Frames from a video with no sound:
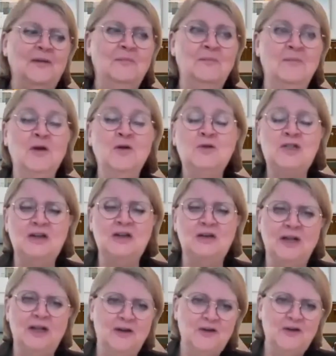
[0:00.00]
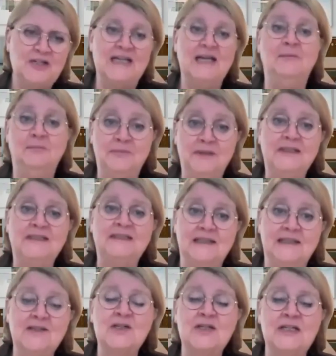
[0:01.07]
mostly on larger
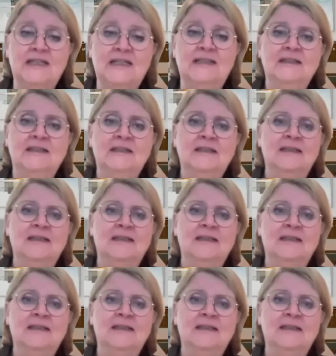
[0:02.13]
companies, actually,